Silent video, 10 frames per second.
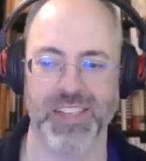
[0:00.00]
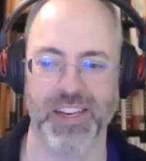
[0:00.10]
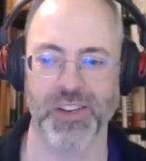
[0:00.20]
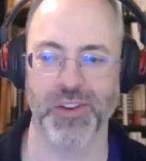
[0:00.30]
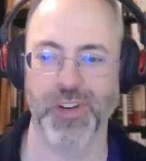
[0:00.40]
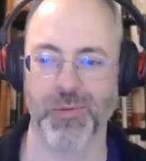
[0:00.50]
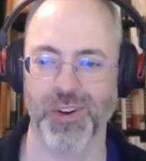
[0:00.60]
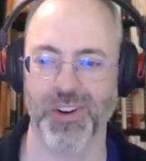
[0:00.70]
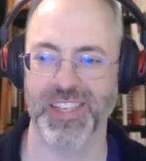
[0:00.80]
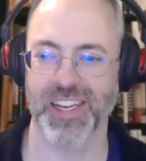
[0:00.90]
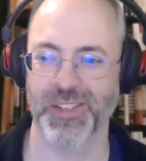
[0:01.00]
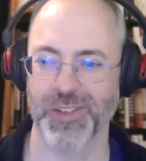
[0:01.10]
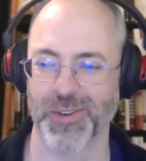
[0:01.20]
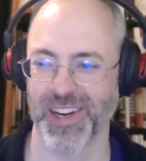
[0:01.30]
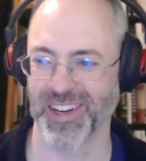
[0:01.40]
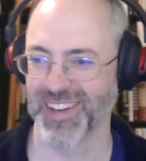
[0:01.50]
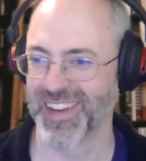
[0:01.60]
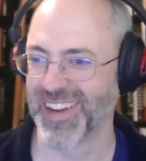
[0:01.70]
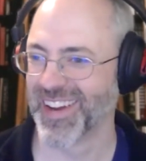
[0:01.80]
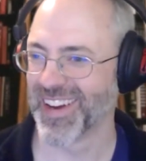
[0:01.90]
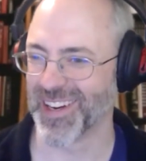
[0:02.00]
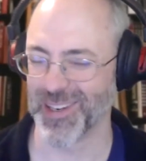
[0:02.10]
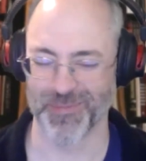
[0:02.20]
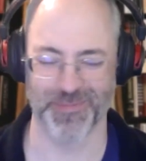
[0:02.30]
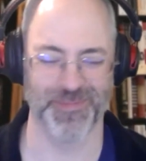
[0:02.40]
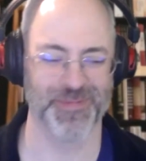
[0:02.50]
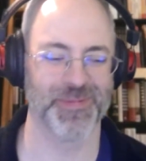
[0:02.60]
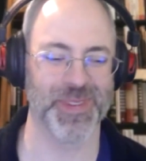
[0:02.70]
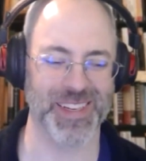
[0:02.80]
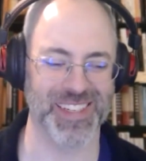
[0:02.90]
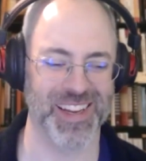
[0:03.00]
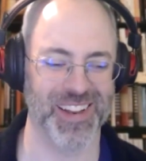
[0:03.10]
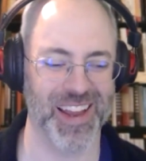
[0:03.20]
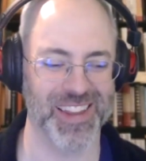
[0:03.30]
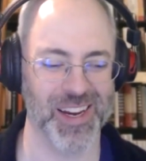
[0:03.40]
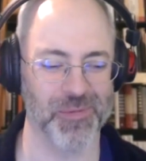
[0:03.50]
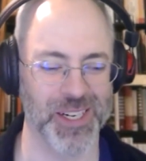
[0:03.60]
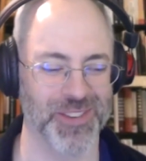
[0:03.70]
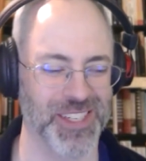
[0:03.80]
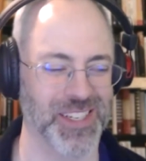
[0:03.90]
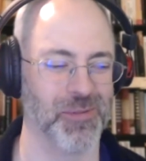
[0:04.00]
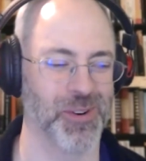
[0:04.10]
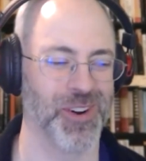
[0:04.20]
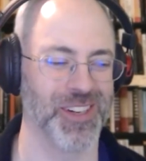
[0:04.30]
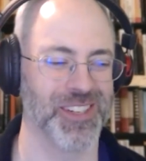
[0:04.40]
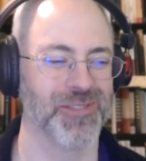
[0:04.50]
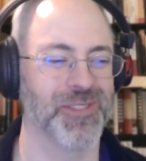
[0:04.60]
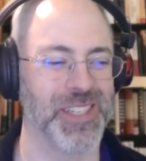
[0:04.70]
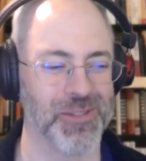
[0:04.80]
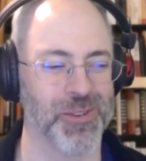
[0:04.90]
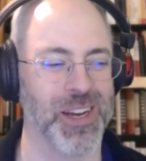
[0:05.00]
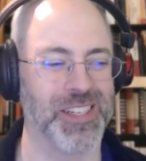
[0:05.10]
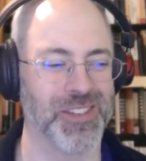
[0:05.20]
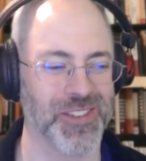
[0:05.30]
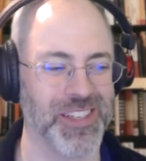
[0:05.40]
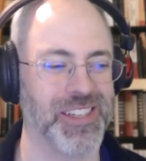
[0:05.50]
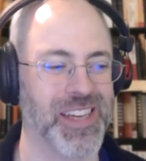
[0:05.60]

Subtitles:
saying you've come across that too, huh? Because I think a bunch of us come across different registries